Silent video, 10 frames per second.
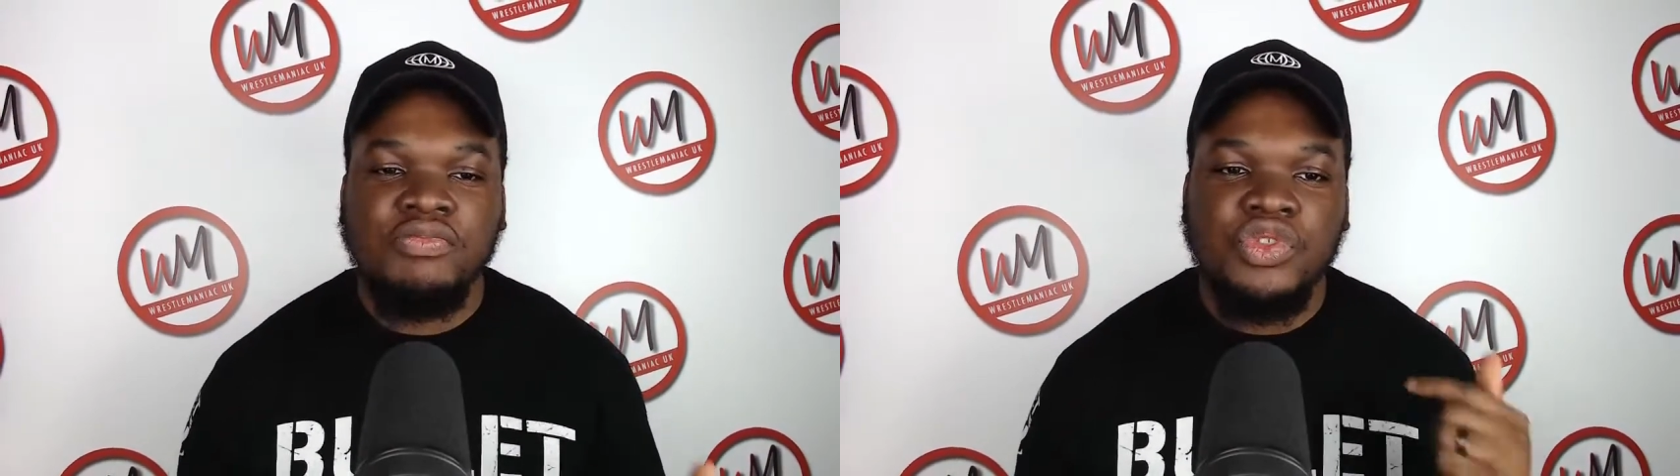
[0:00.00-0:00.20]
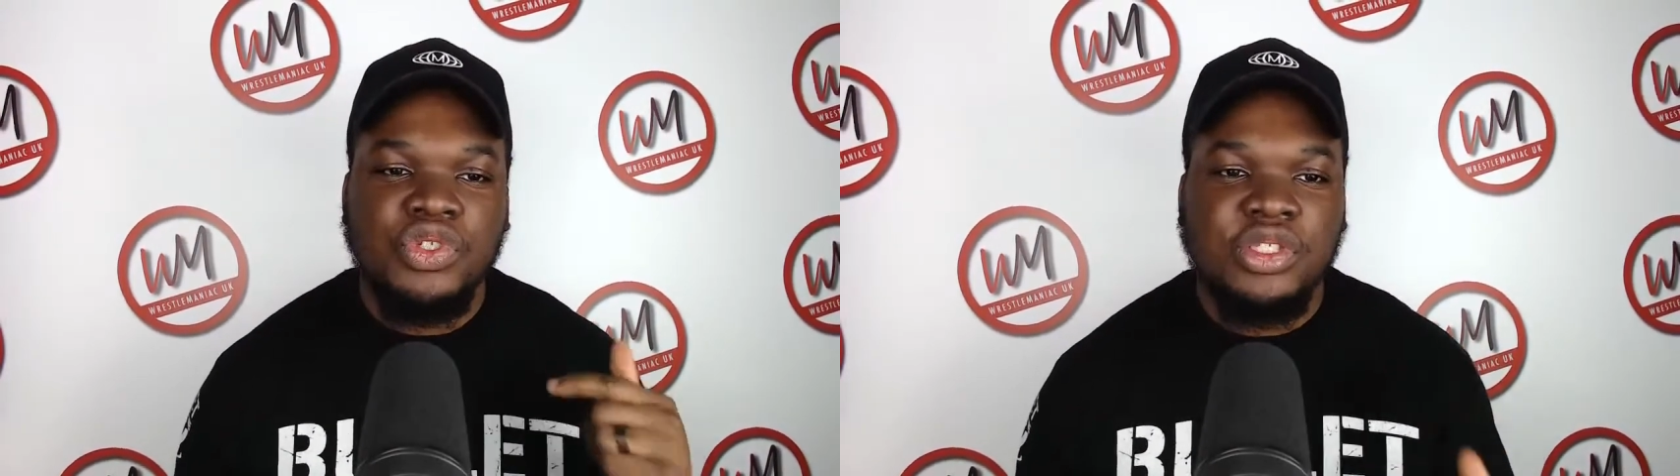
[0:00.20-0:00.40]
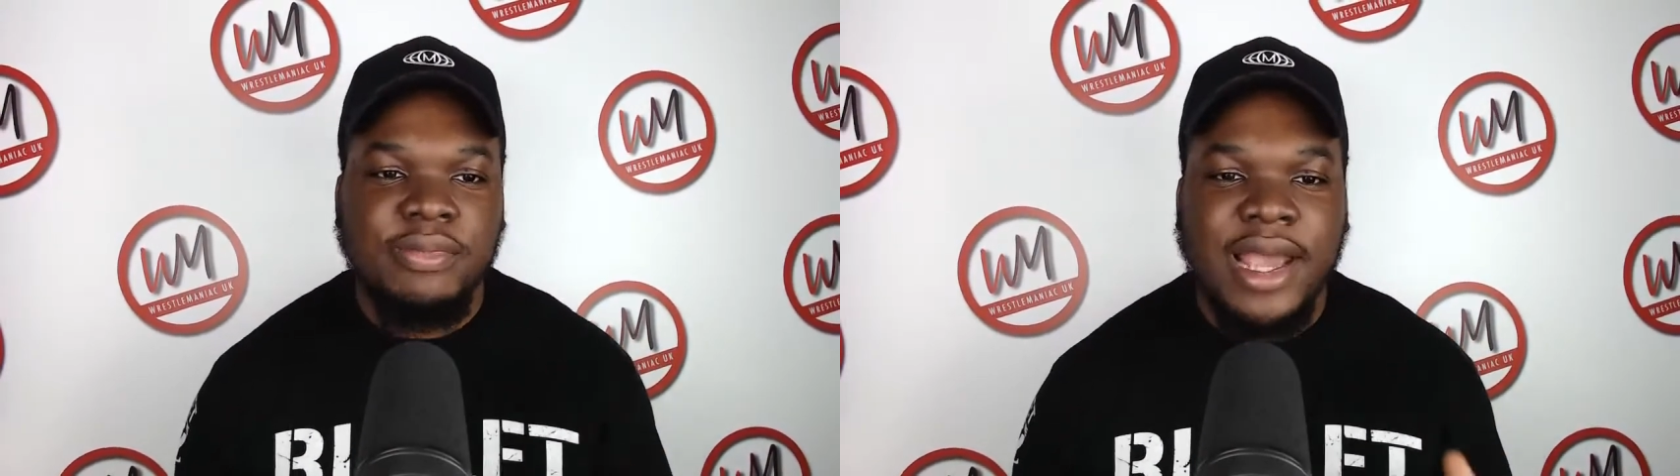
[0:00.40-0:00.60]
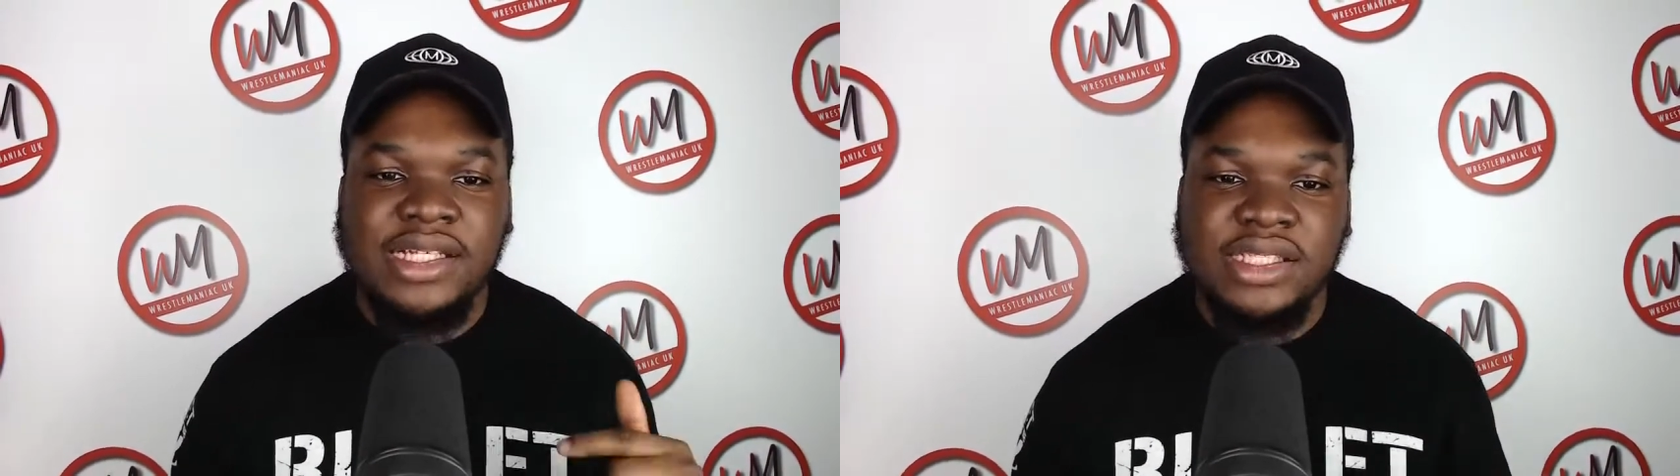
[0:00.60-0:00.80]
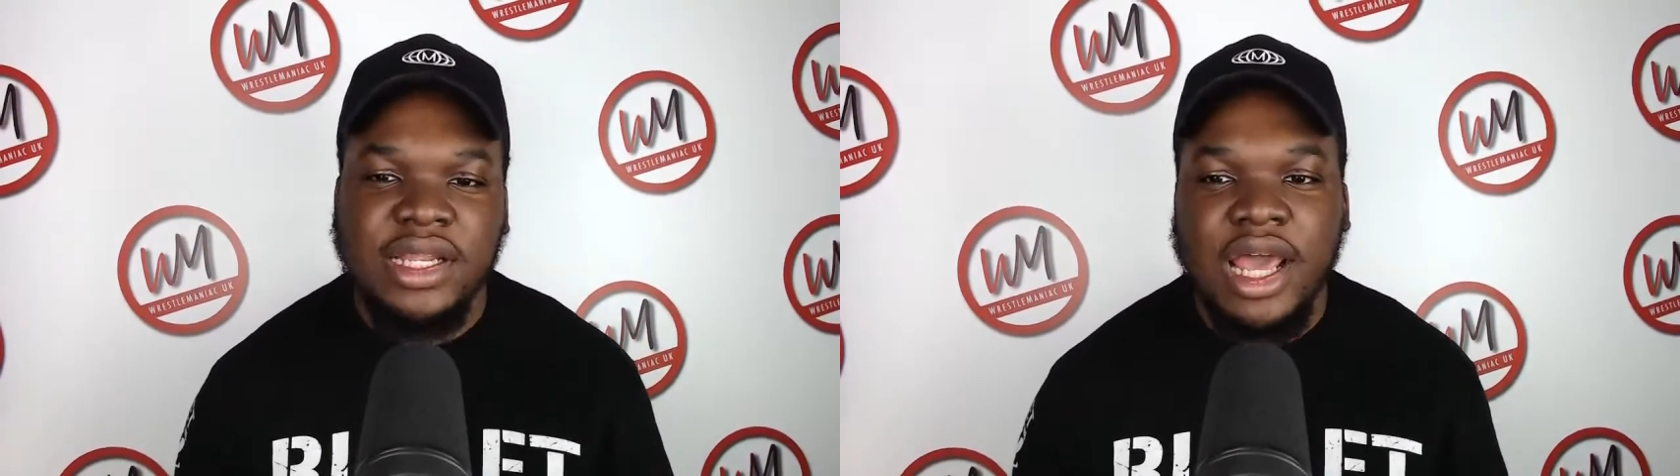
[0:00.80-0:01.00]
you
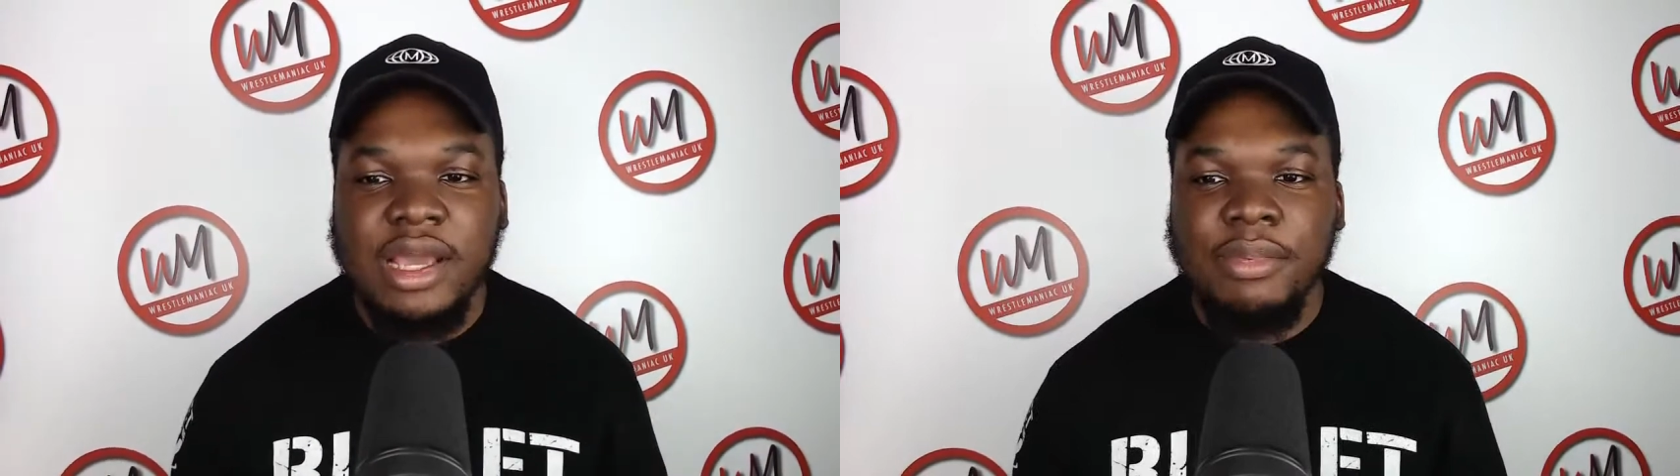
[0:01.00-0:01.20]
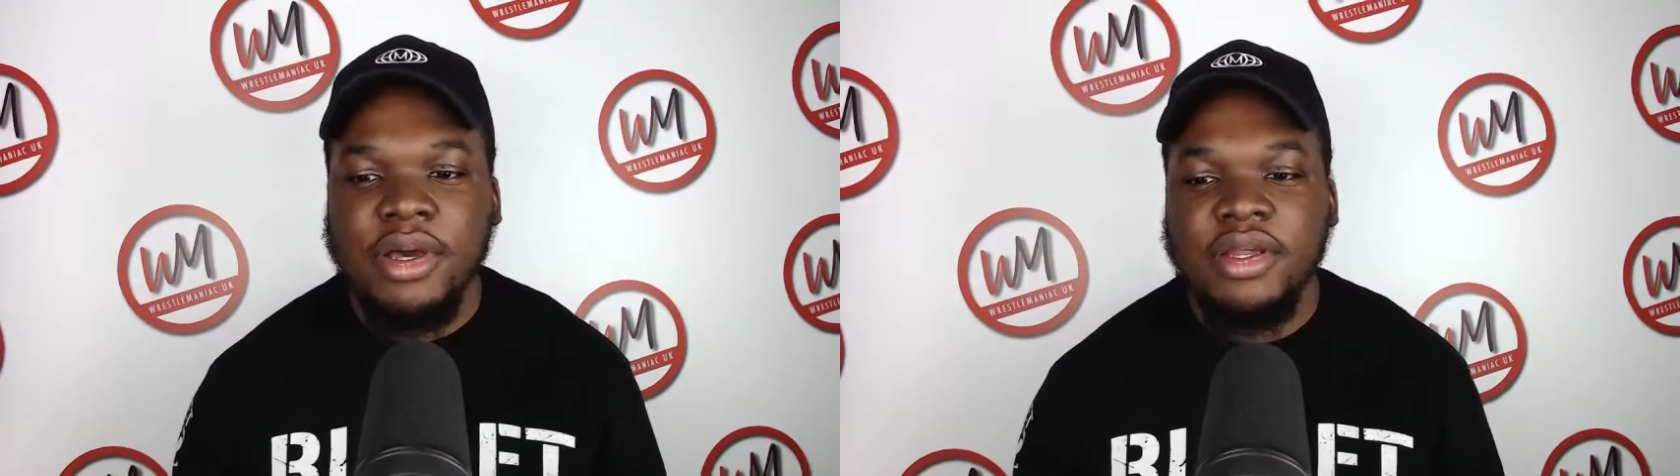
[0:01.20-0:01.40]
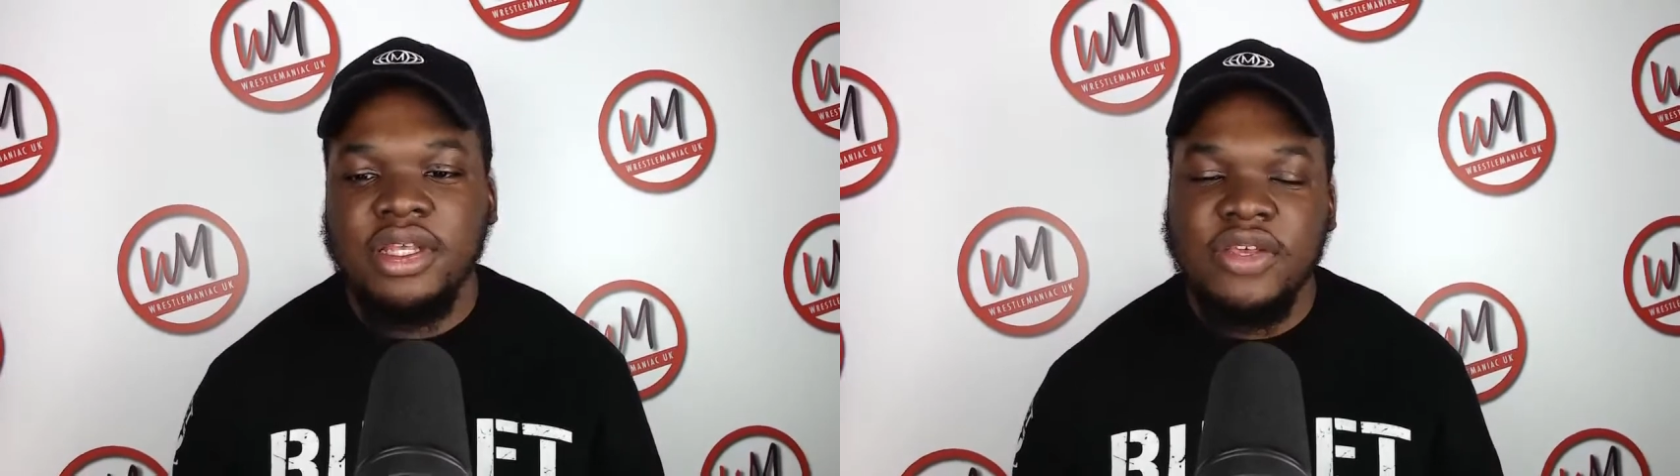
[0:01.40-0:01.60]
smash the like button.